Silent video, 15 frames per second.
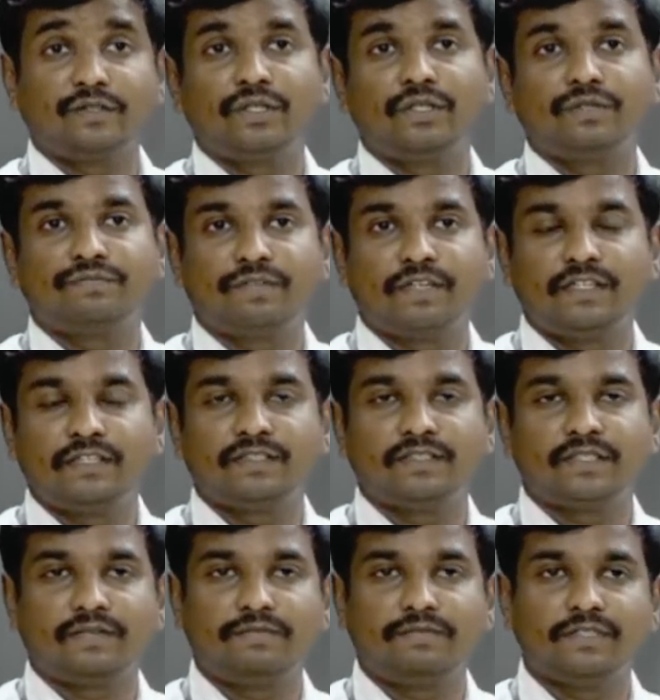into different
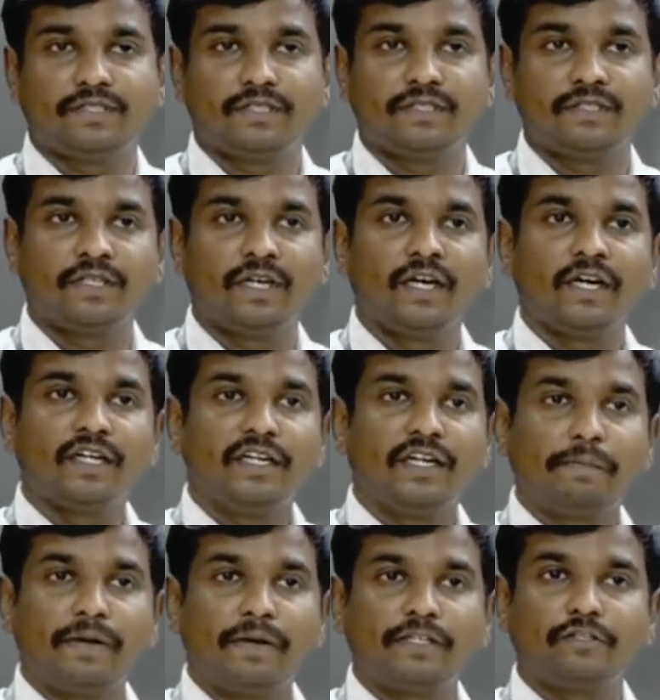services,
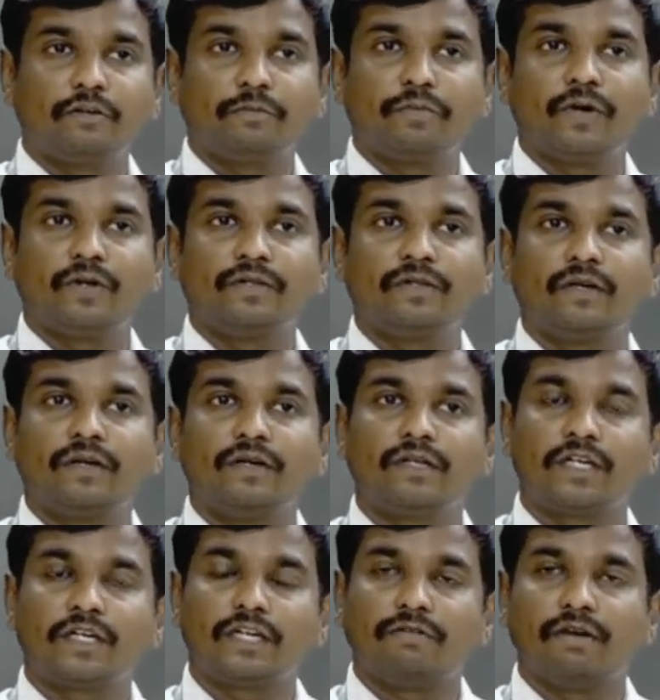depends upon
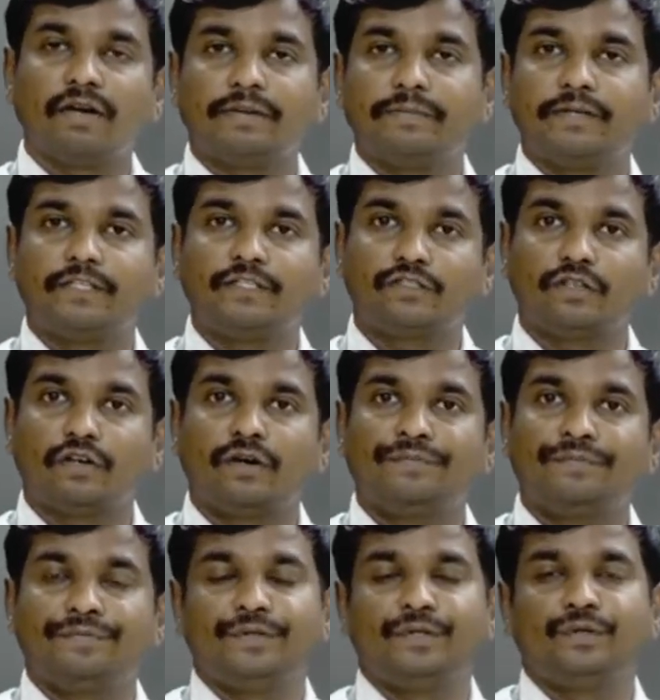the requirements
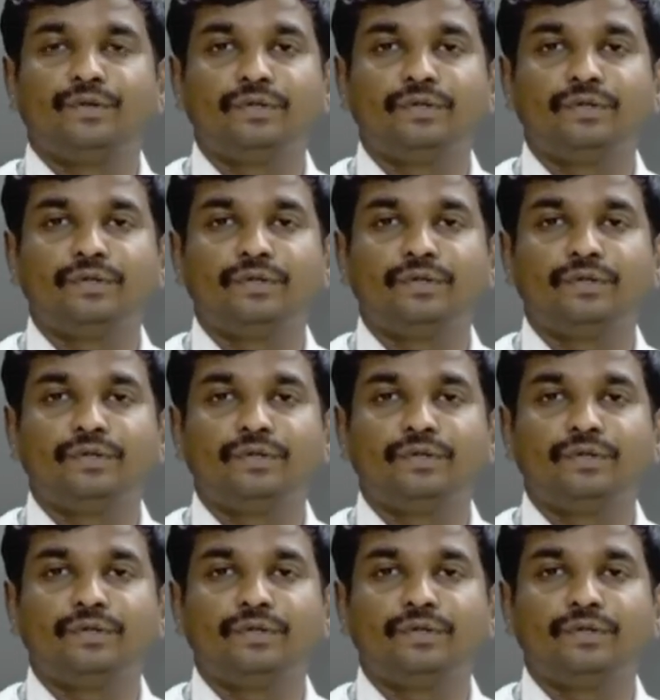of